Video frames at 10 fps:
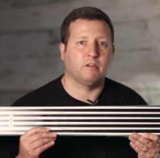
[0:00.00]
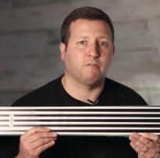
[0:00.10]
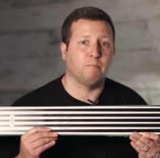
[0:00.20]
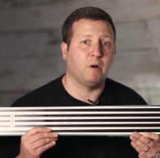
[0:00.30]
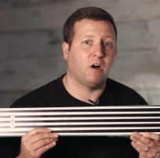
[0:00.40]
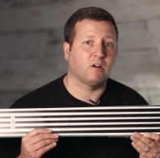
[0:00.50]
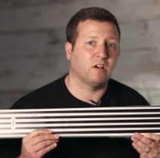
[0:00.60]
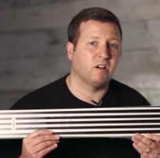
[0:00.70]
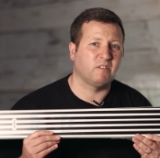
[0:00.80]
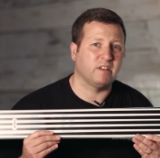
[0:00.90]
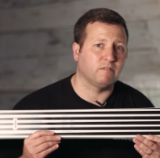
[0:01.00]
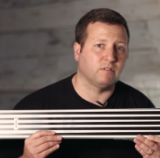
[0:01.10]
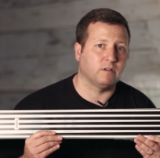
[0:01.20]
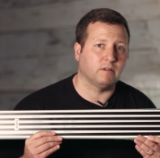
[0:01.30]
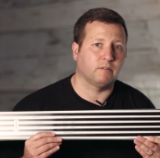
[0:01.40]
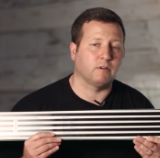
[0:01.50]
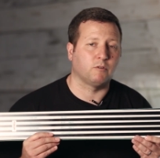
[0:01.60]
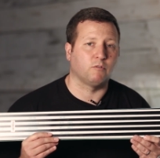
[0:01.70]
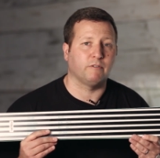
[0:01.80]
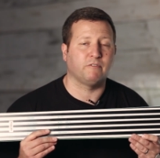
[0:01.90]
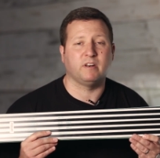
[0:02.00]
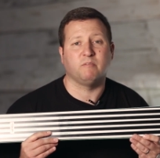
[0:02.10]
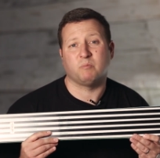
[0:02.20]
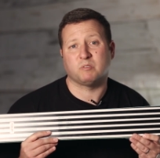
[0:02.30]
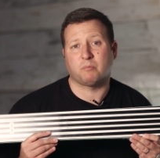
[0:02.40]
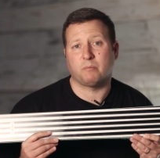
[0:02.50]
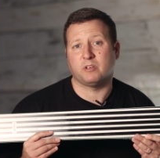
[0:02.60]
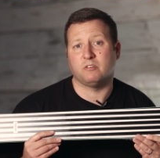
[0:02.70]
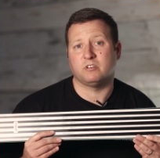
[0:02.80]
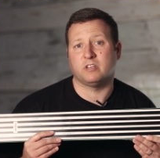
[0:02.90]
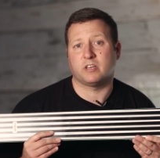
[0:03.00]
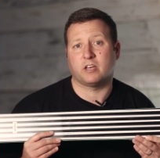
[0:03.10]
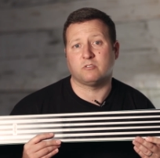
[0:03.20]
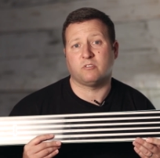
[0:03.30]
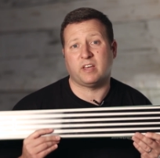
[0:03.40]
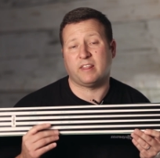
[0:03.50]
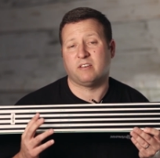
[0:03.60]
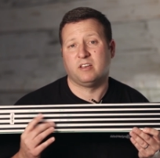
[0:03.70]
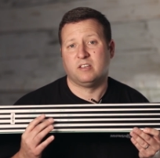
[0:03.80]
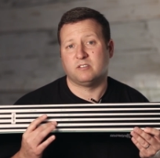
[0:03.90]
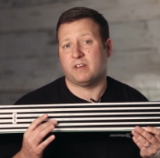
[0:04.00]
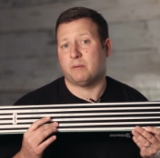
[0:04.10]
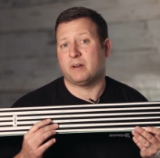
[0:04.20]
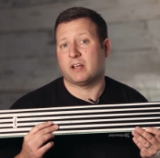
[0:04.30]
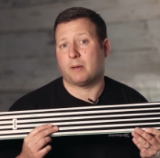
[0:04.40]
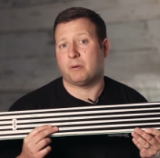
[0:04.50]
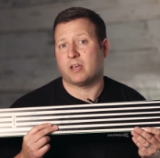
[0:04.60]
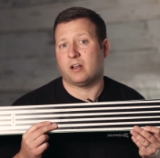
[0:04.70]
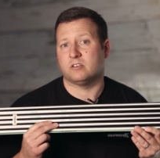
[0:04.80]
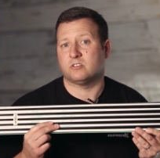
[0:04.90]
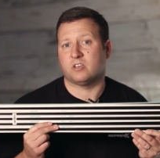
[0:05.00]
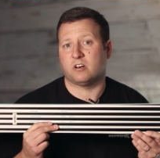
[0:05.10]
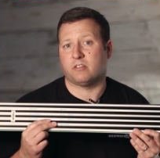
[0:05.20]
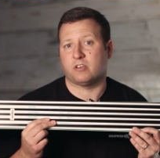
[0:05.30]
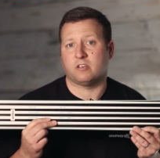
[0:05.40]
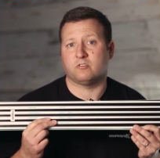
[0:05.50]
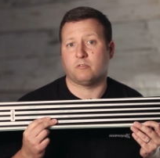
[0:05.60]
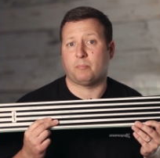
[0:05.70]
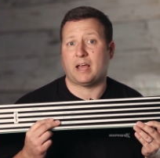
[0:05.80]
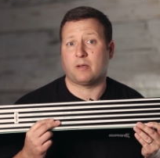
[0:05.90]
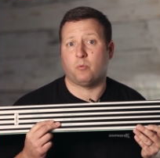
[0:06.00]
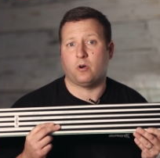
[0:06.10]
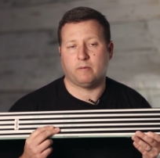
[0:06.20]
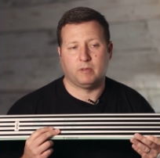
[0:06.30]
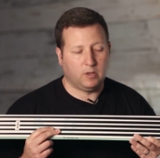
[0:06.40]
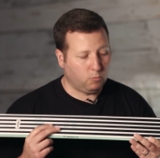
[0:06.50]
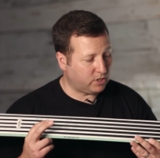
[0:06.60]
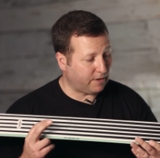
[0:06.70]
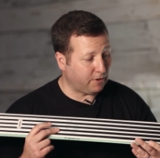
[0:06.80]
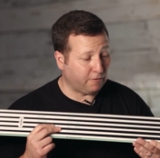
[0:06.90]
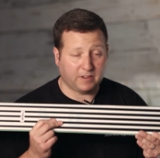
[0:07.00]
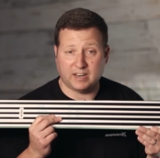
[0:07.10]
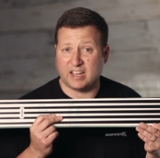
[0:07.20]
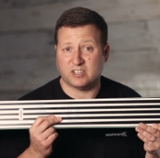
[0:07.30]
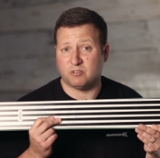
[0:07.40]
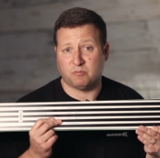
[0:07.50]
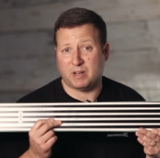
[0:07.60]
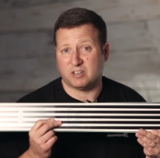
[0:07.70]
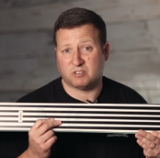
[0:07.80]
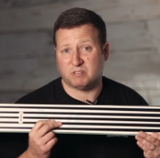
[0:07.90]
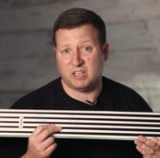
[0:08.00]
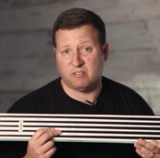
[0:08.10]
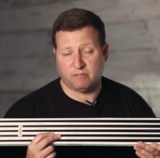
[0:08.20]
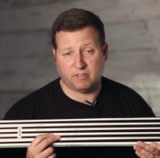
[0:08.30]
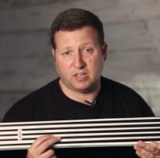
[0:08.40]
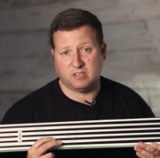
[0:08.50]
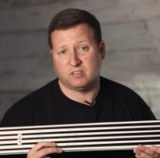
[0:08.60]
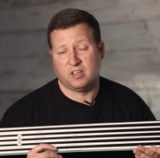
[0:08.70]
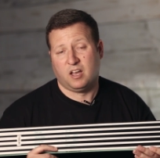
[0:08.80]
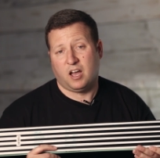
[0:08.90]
know, from marker, either a, a, a Griffon, it's probably usually that goes on there that's available in a couple of colours, so you can either go sort of black and white, whichever you're feeling actually will match either of these.